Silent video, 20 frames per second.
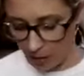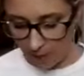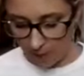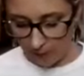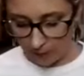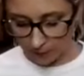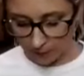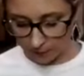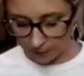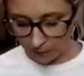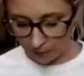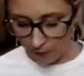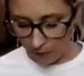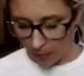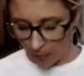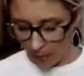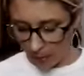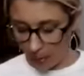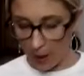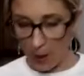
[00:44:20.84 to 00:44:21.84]
Yeah,
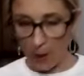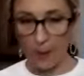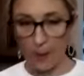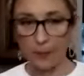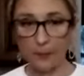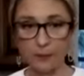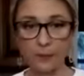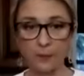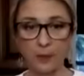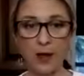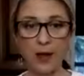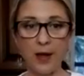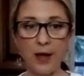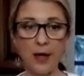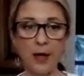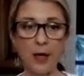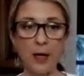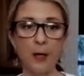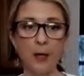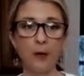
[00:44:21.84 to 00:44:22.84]
yeah.
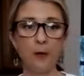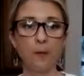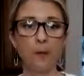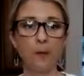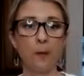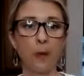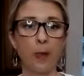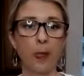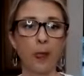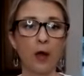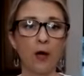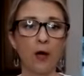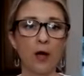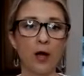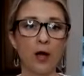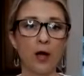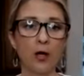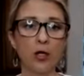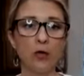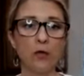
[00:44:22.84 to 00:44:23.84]
And okay,
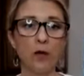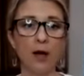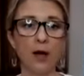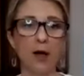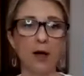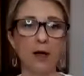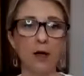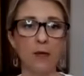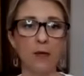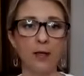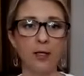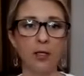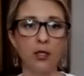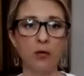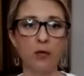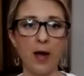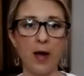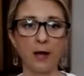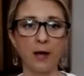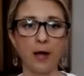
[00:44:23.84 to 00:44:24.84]
are you ready? I got to pin you
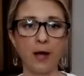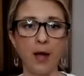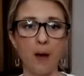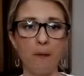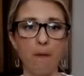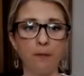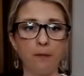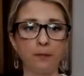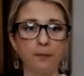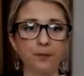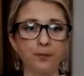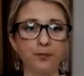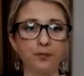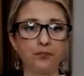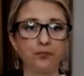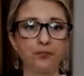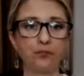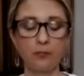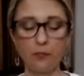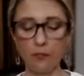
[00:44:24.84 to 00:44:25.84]
back again.
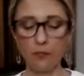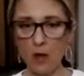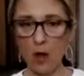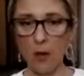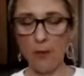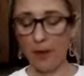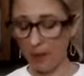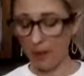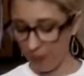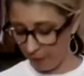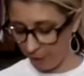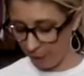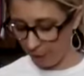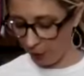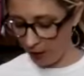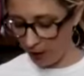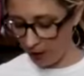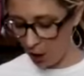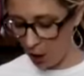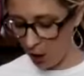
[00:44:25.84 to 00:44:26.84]
But okay, before
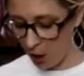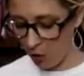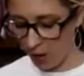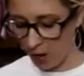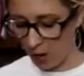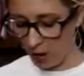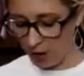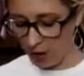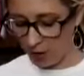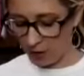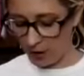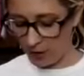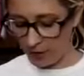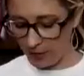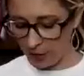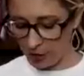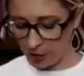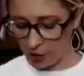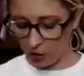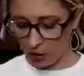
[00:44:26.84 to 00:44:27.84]
so I go, let me
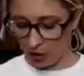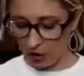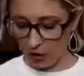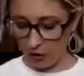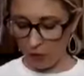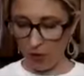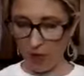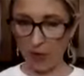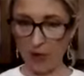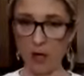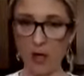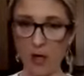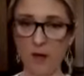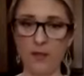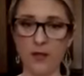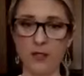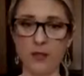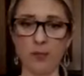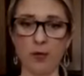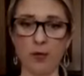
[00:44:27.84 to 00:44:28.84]
just show you. I cut up
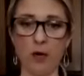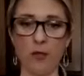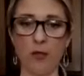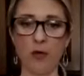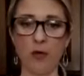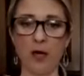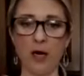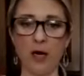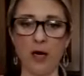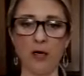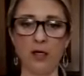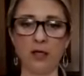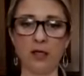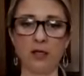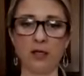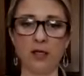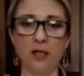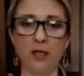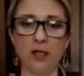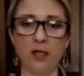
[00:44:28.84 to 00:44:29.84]
these purple carrots.
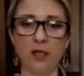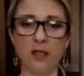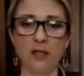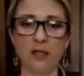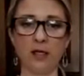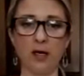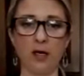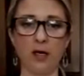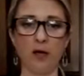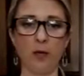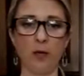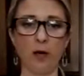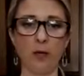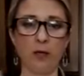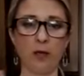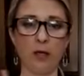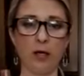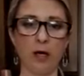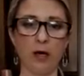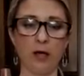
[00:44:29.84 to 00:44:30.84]
Look at the inside of the
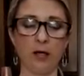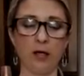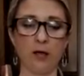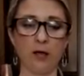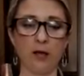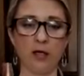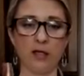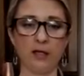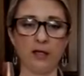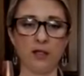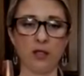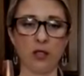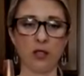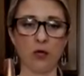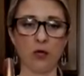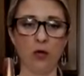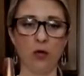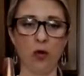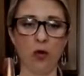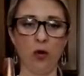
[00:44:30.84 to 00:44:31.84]
purple carrot. That's so. Cute.
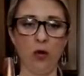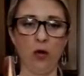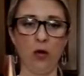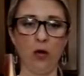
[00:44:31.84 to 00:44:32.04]
I know